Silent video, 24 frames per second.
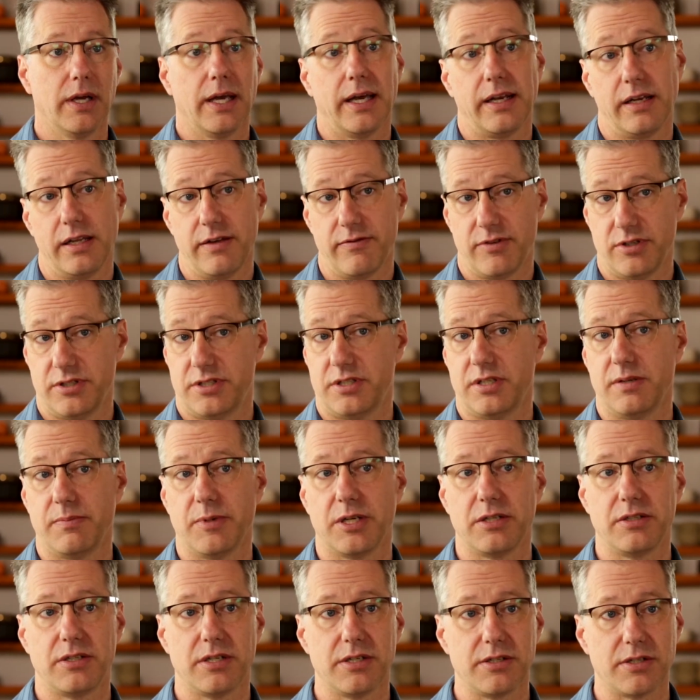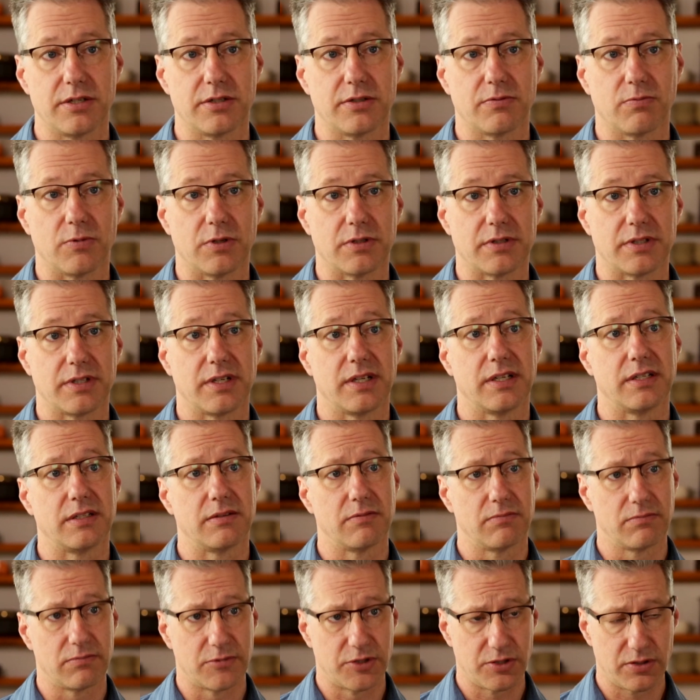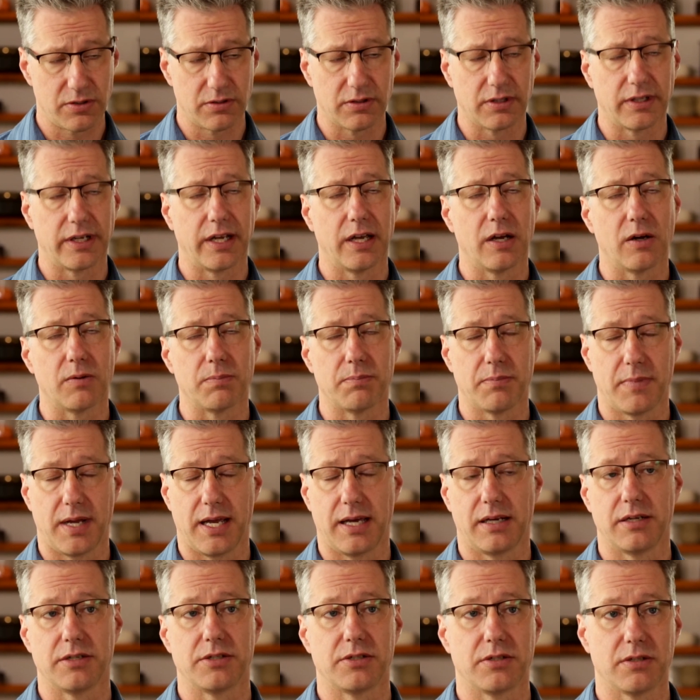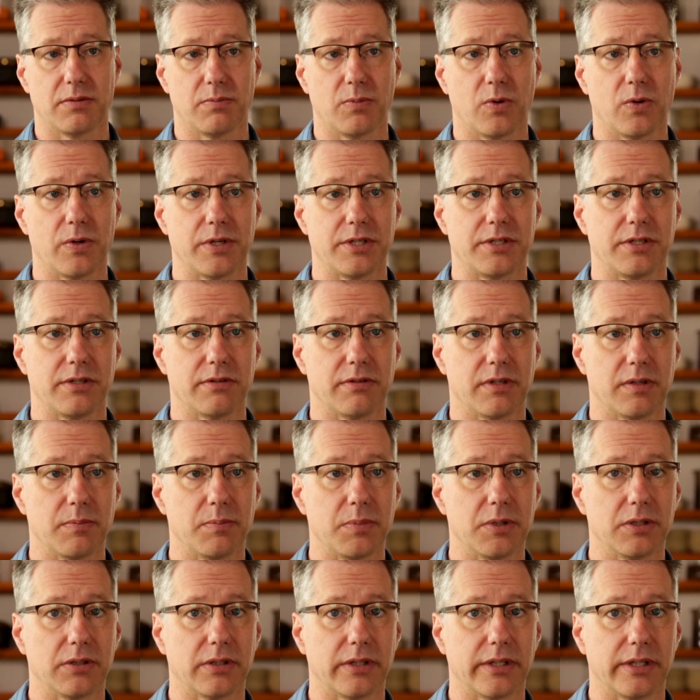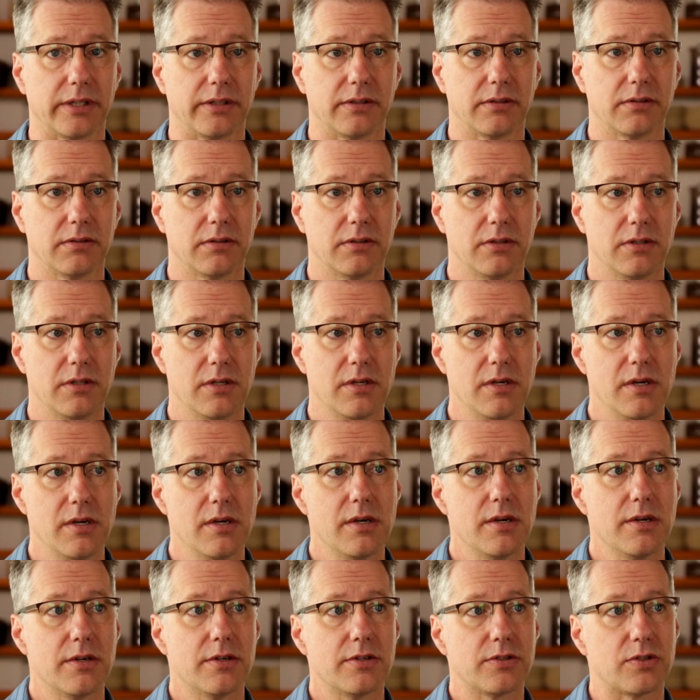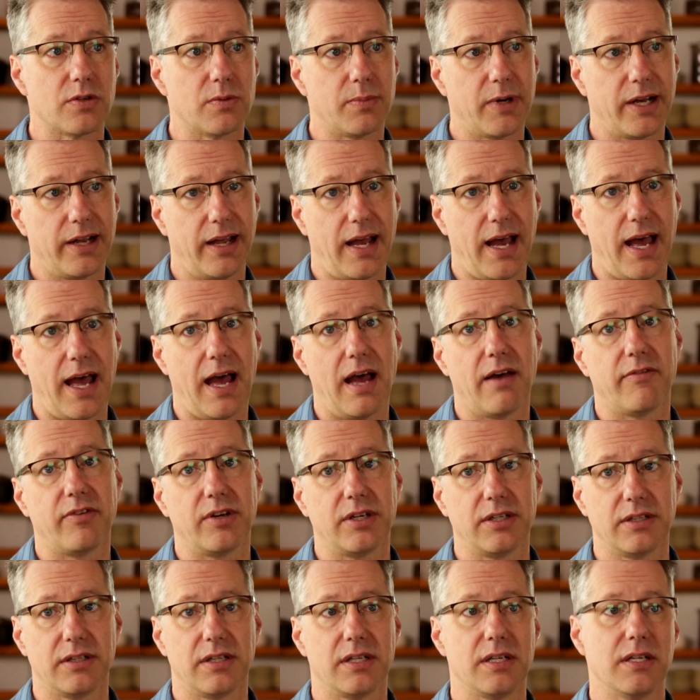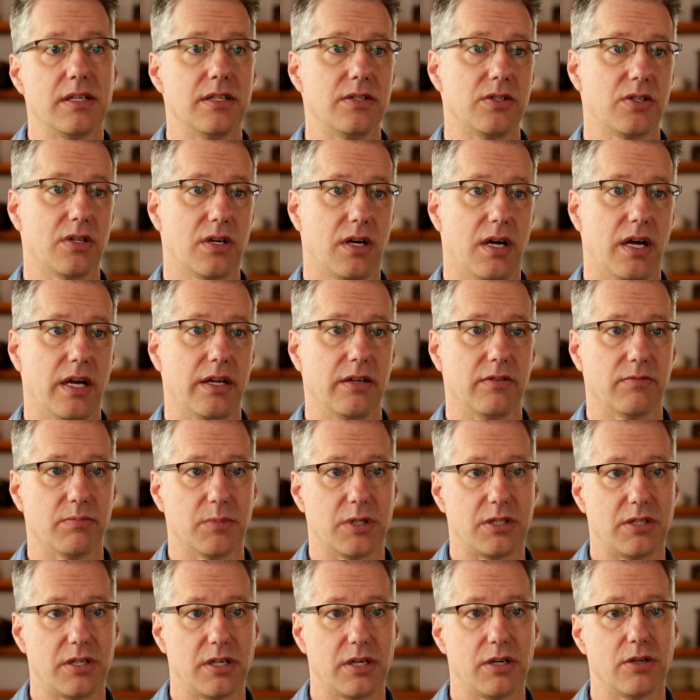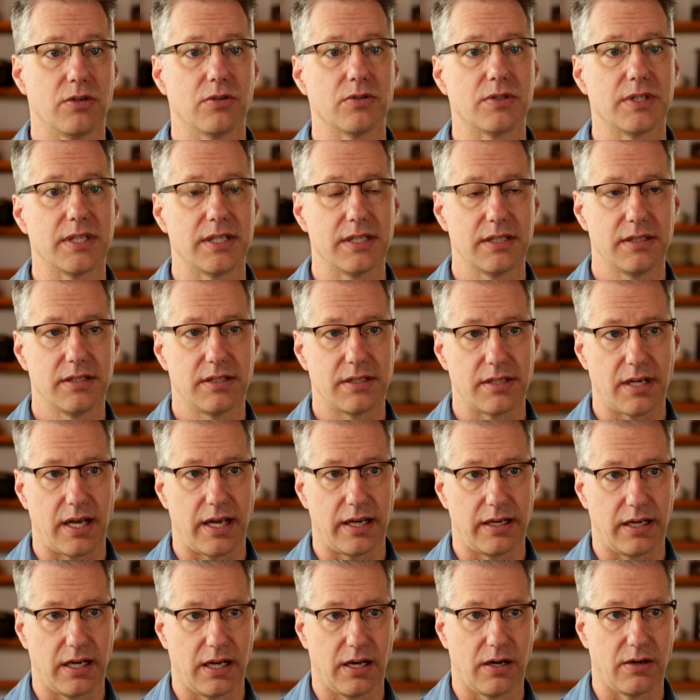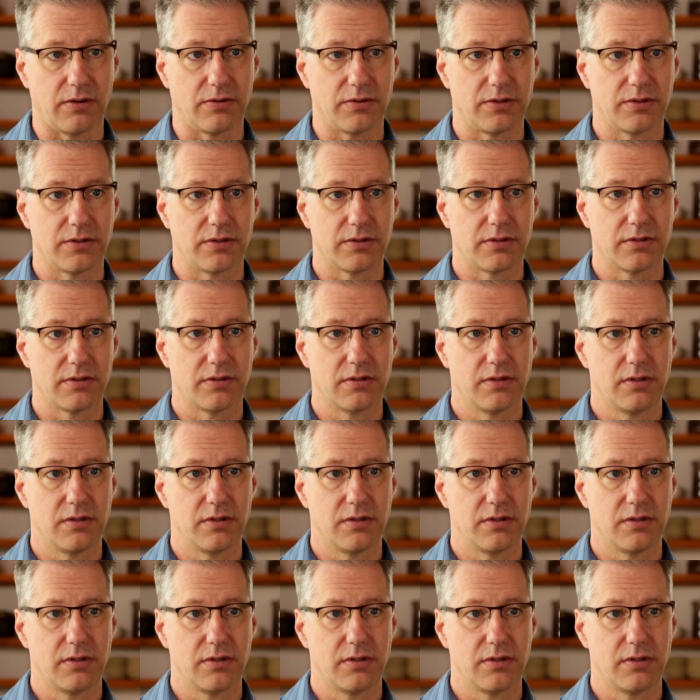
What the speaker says: and even cementitious ones can certainly help manage the moisture in a building. So by having these kind of materials inside a house,